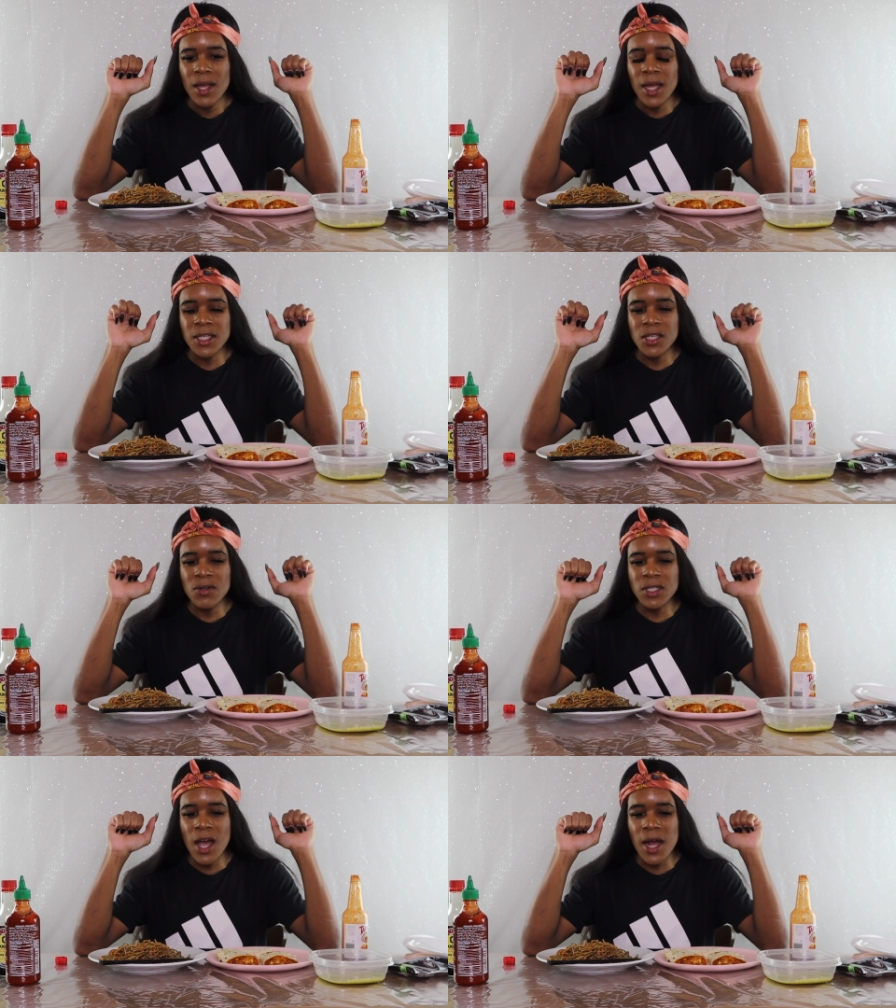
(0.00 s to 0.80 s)
and she
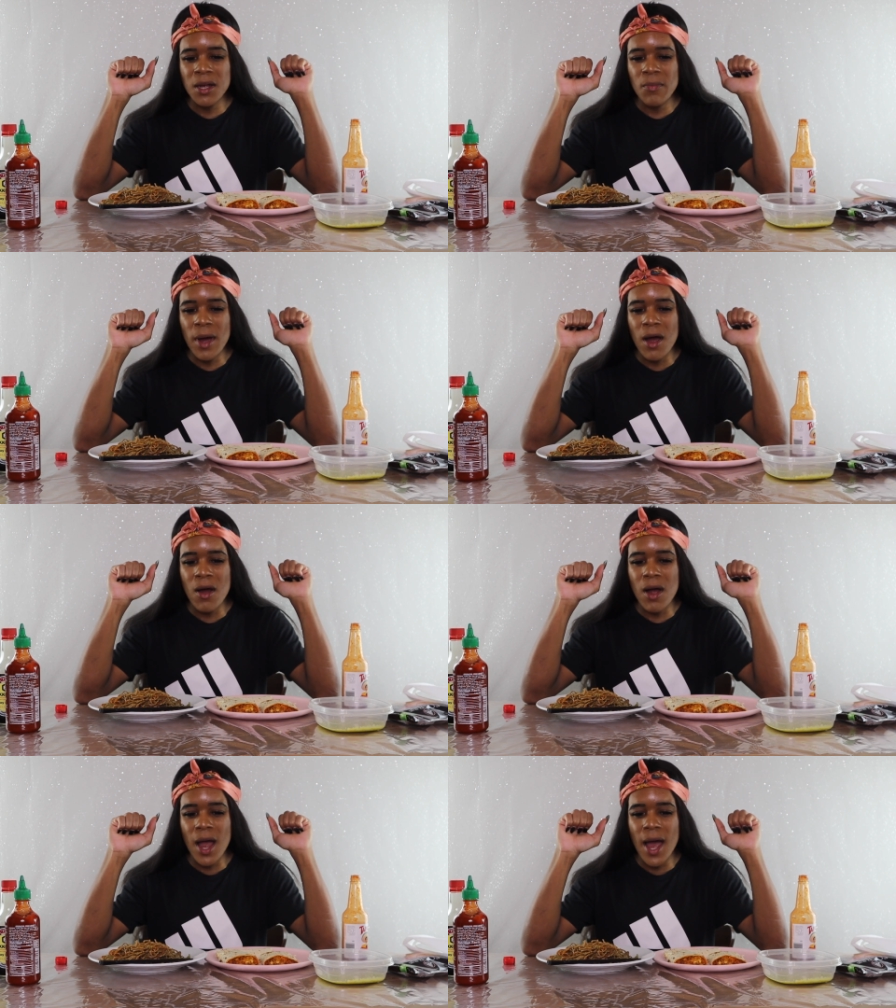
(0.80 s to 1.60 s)
was talking
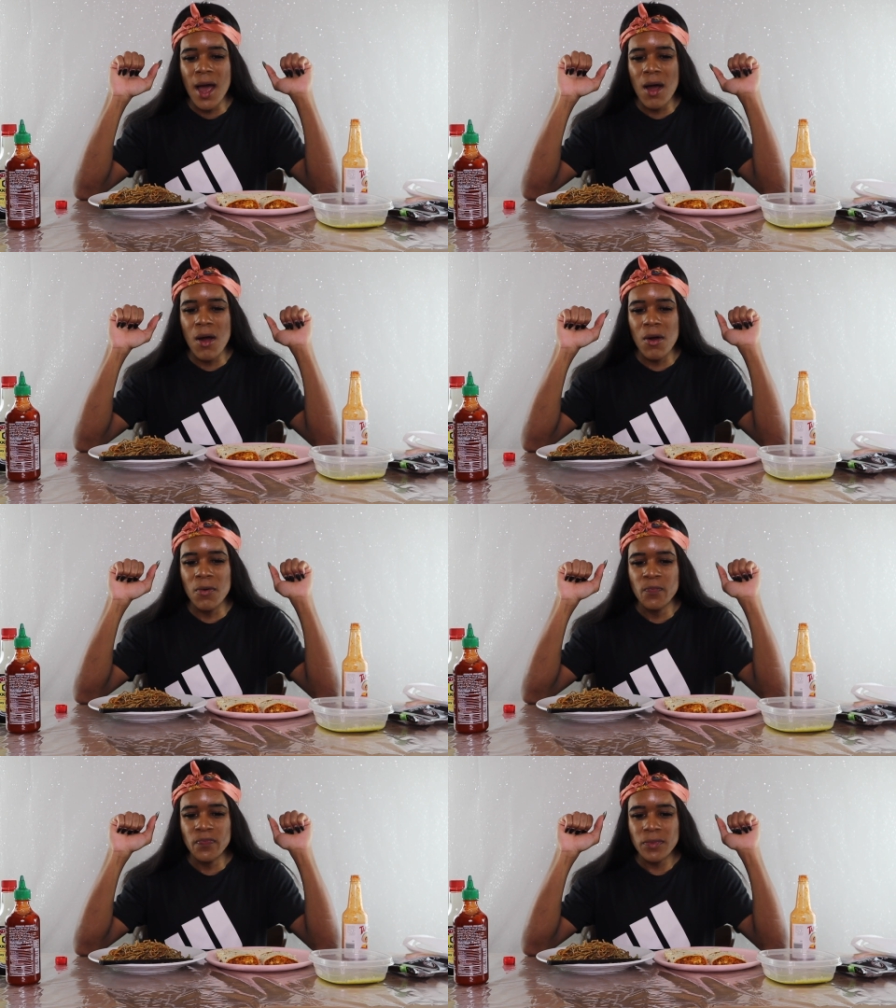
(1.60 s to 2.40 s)
about
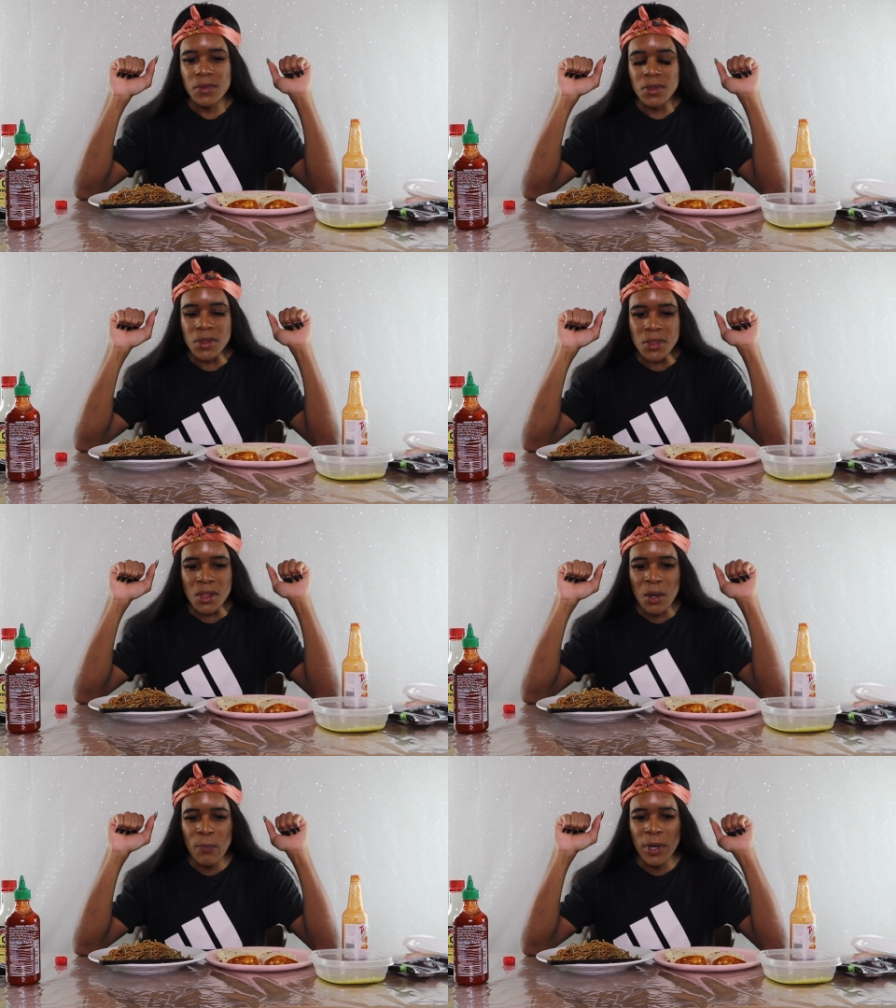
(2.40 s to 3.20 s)
how
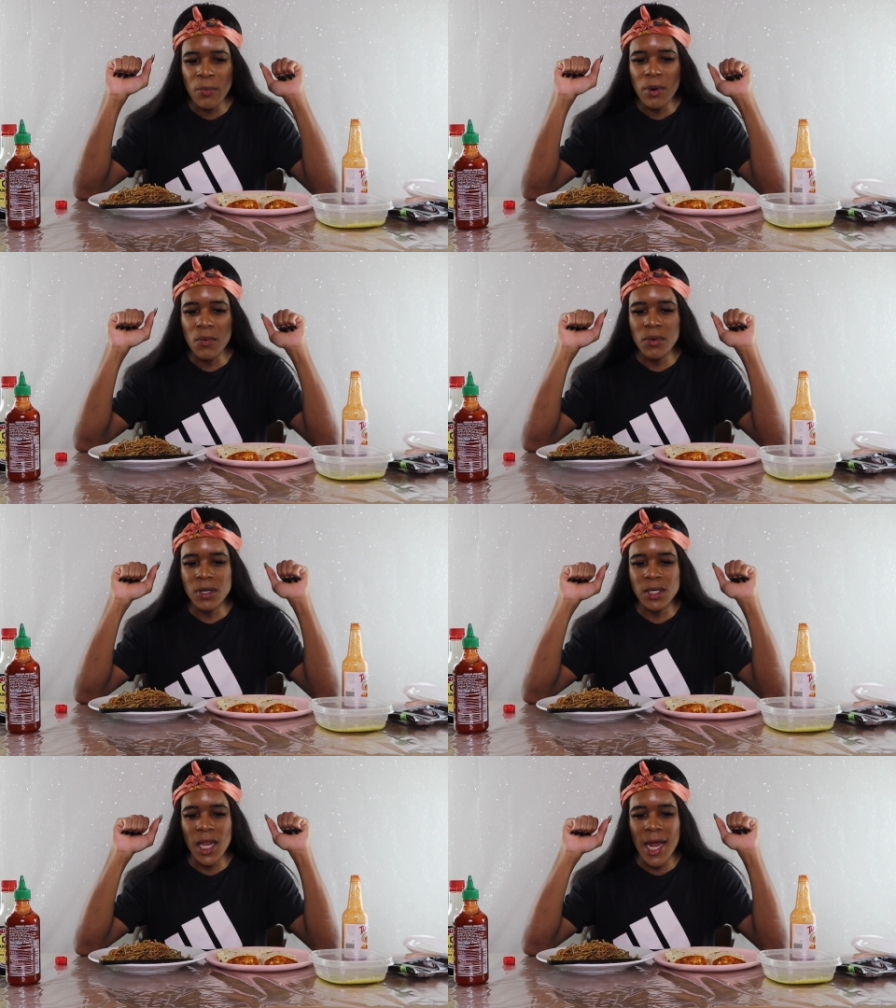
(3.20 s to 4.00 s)
people
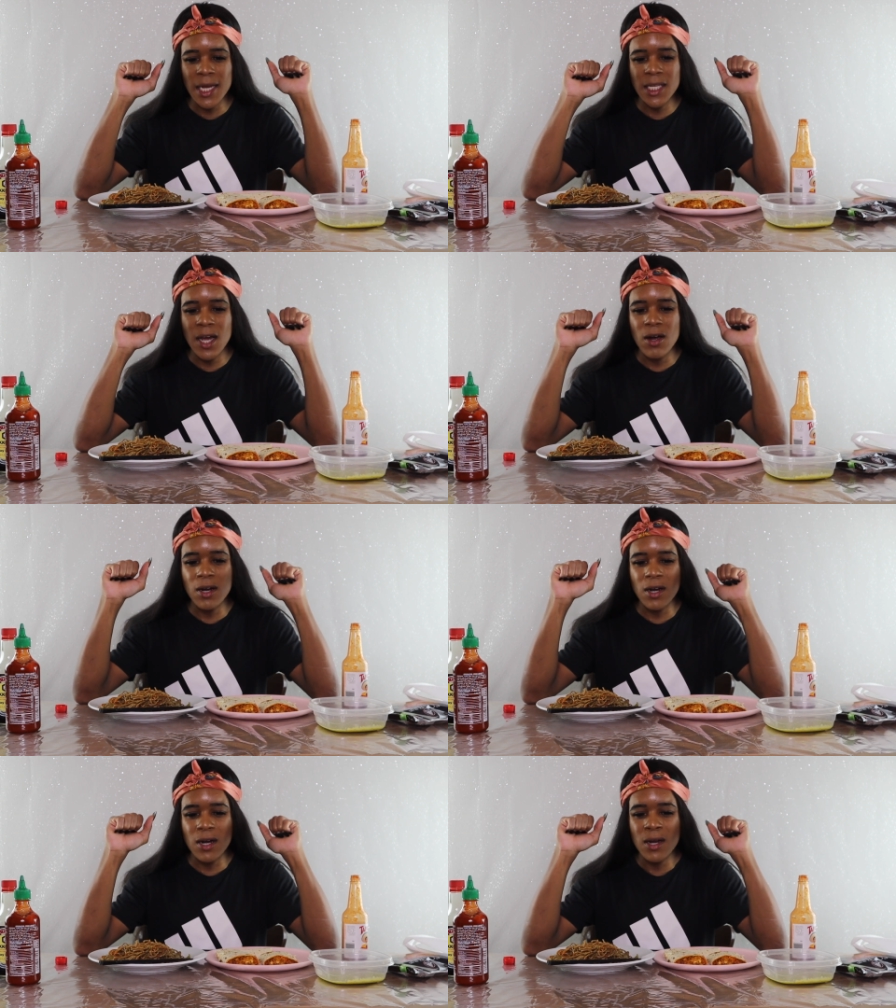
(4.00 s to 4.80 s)
would like tell
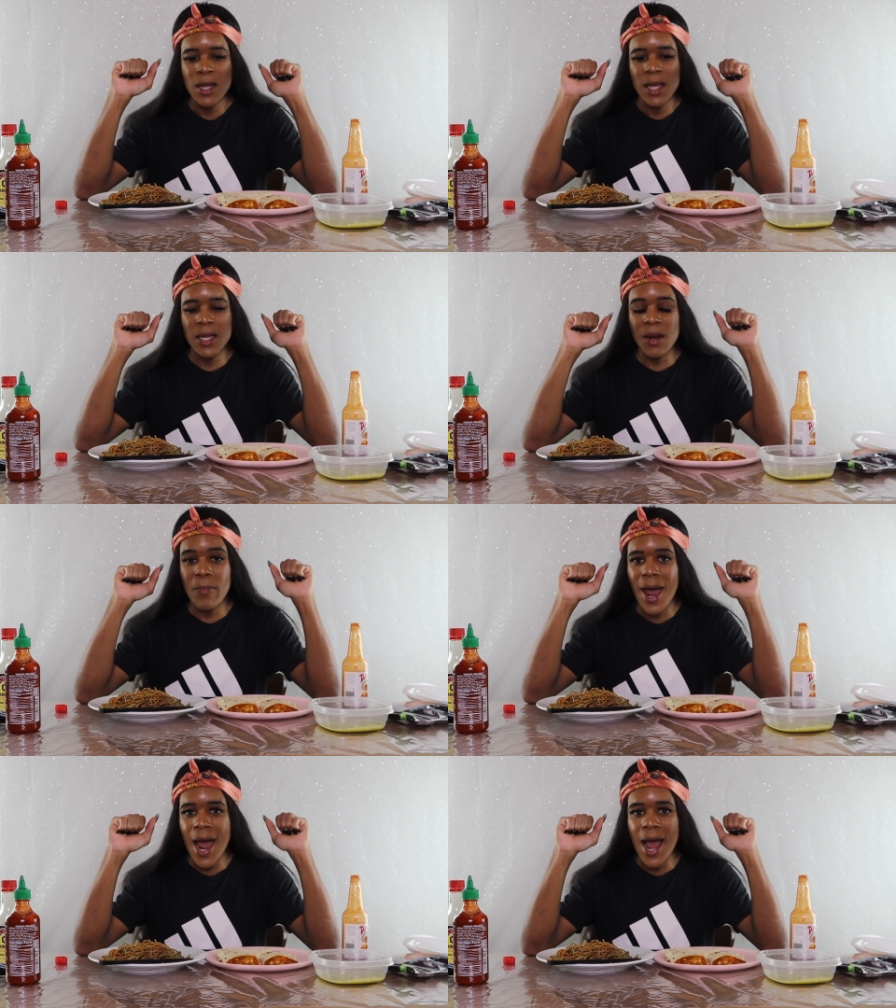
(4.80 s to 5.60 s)
her in the
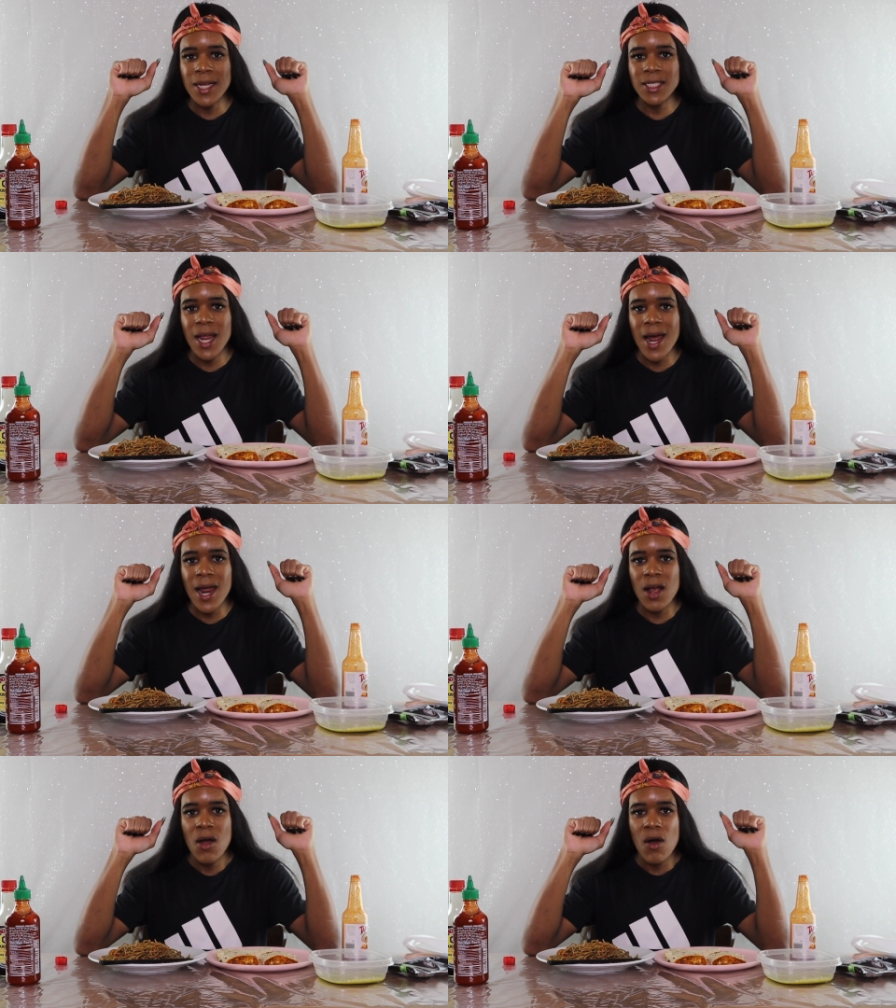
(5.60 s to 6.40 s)
past,
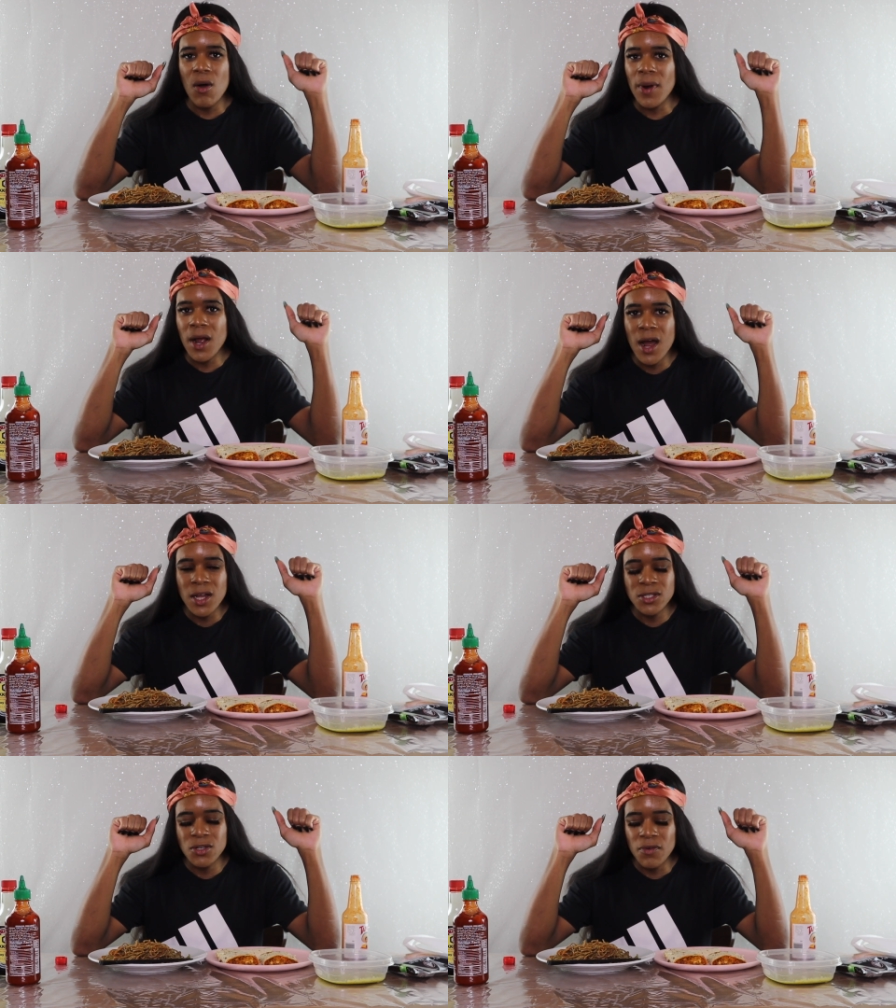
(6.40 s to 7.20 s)
like, oh my
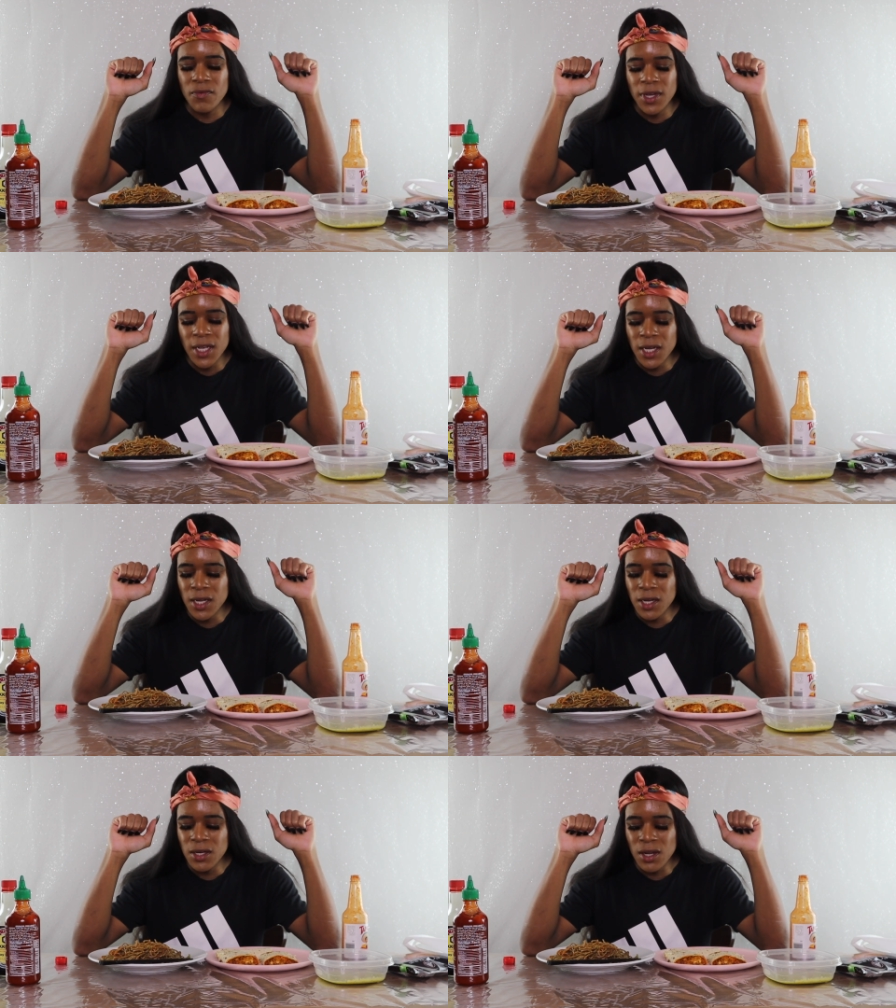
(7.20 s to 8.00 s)
God, you're
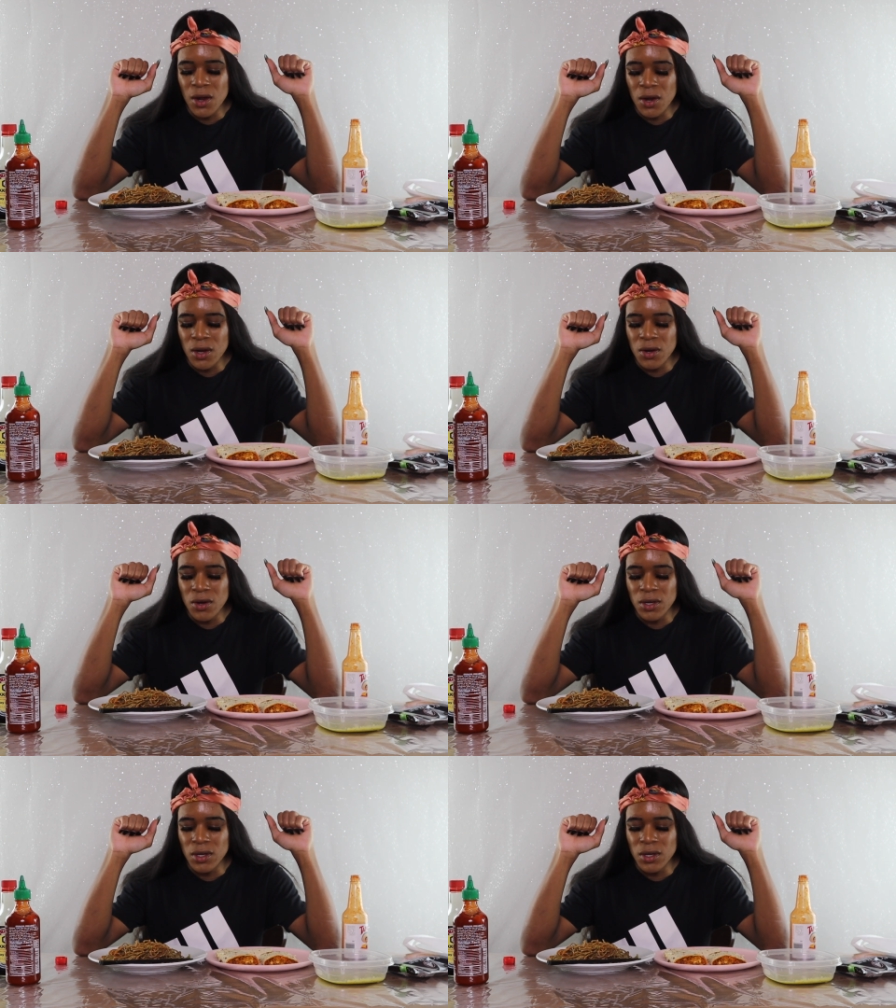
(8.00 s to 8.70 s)
vegan, like,